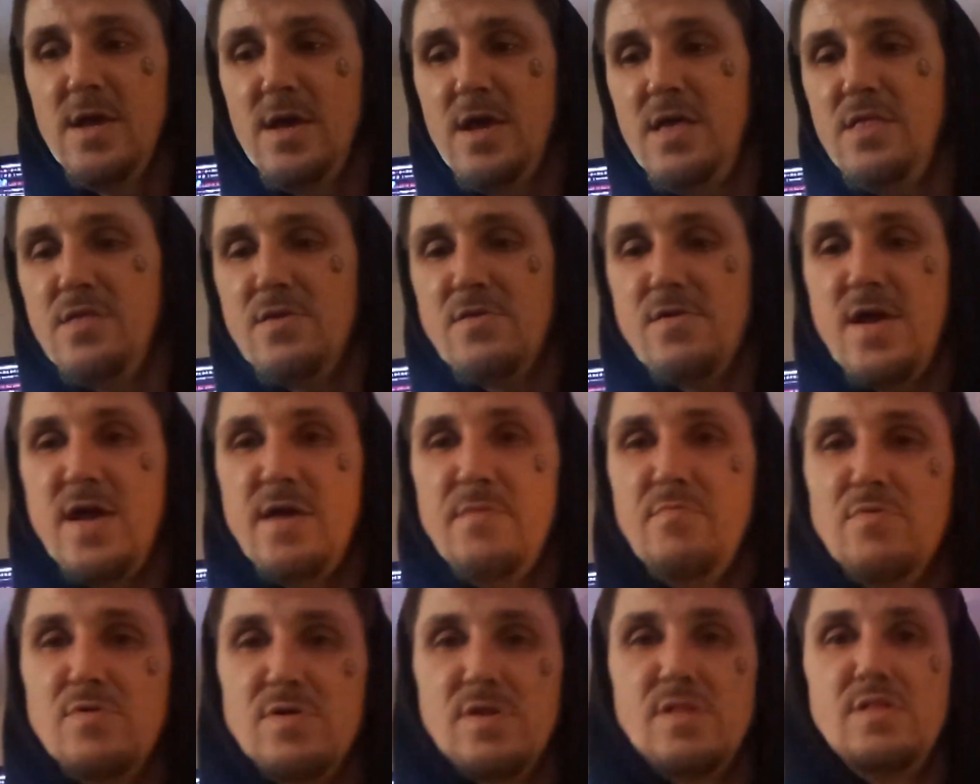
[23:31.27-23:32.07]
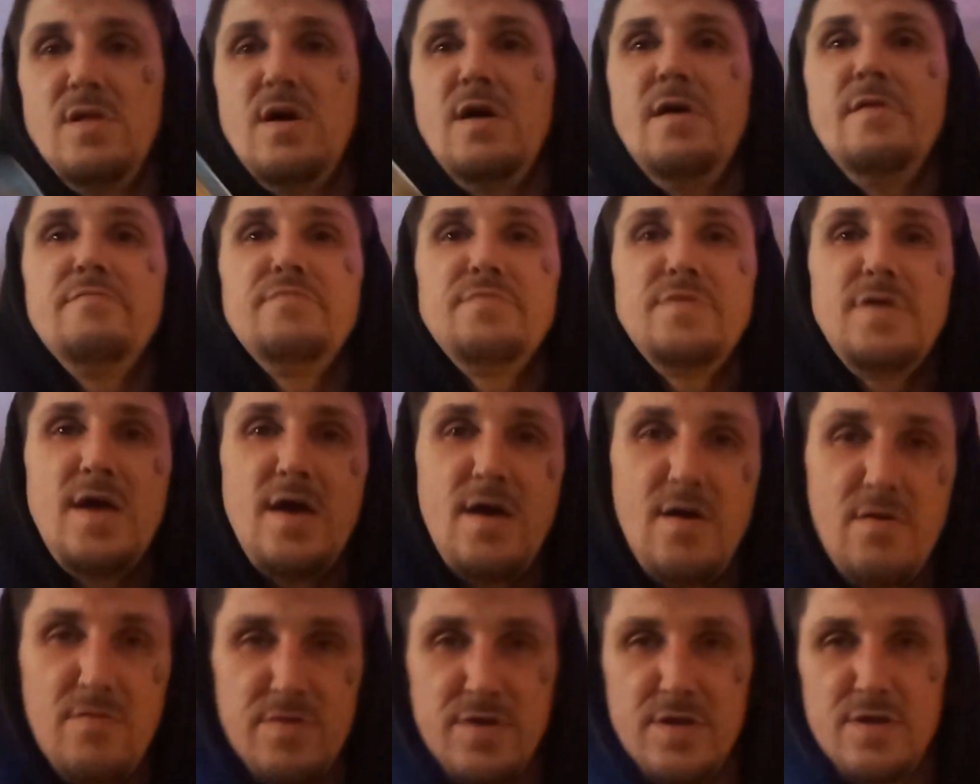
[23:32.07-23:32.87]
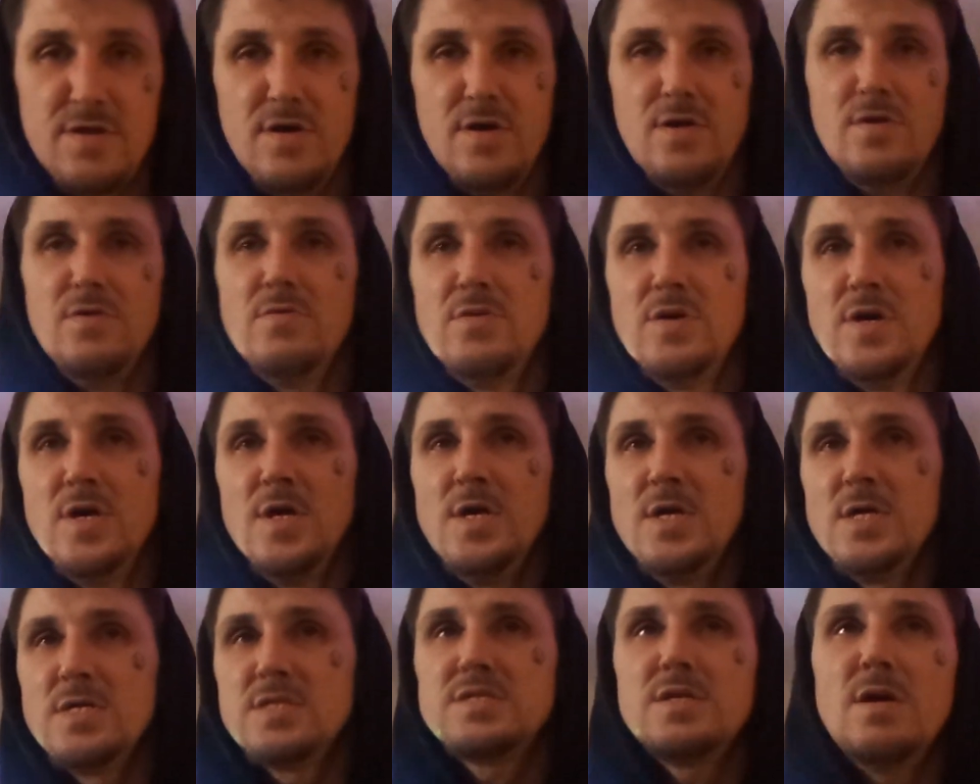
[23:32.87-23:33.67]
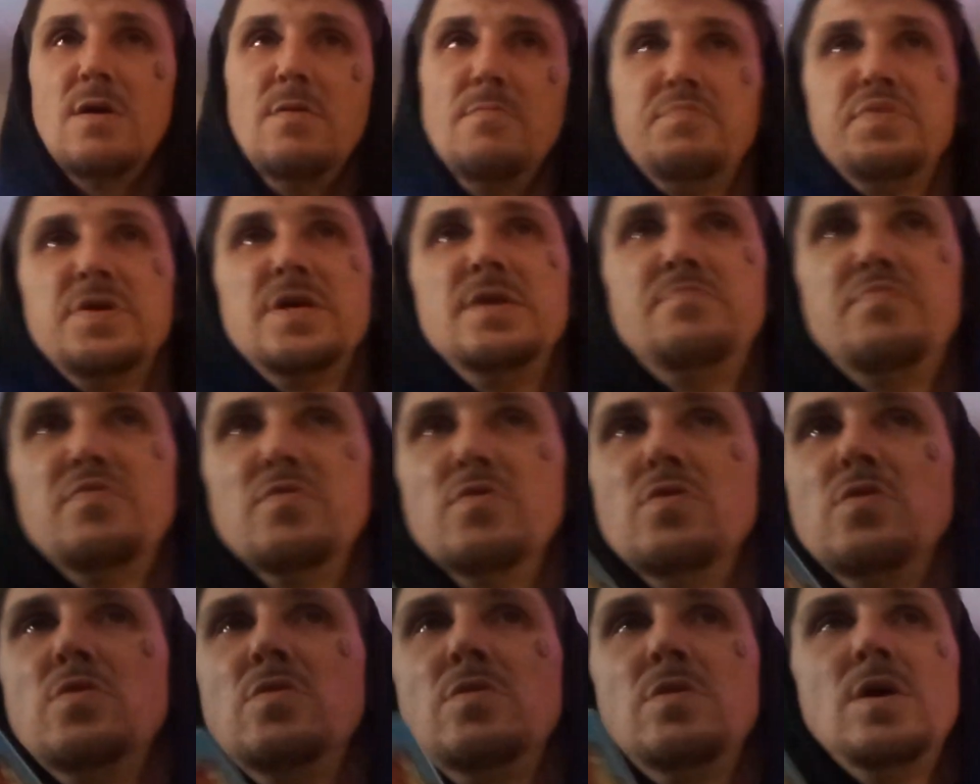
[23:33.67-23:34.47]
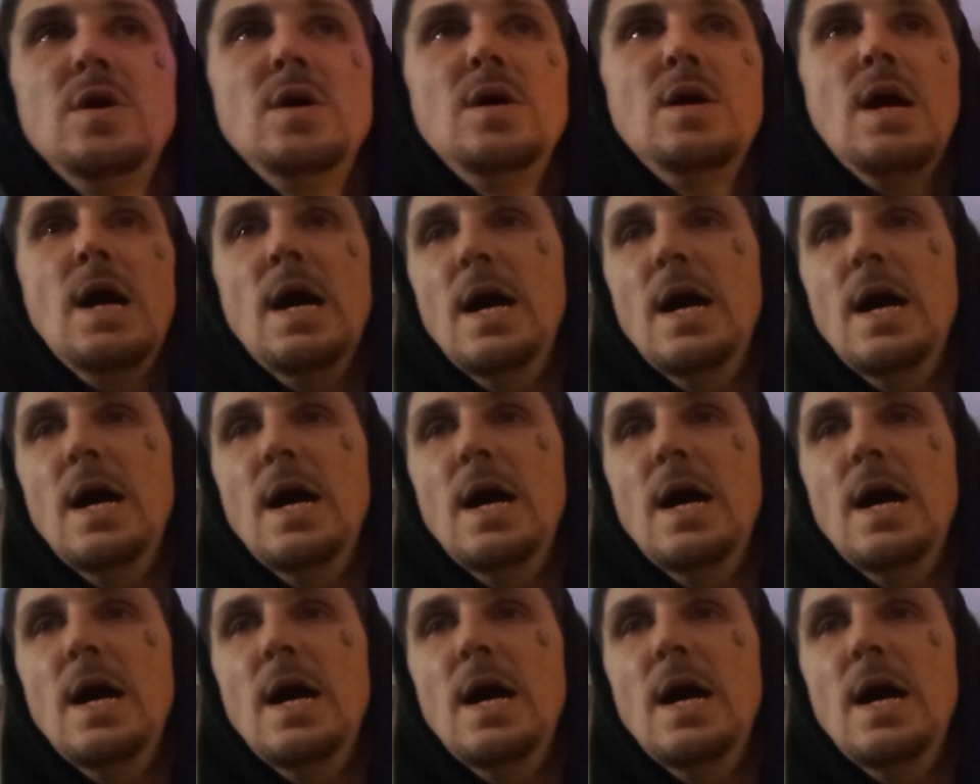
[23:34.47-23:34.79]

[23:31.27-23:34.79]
And they're able to love now, Some people,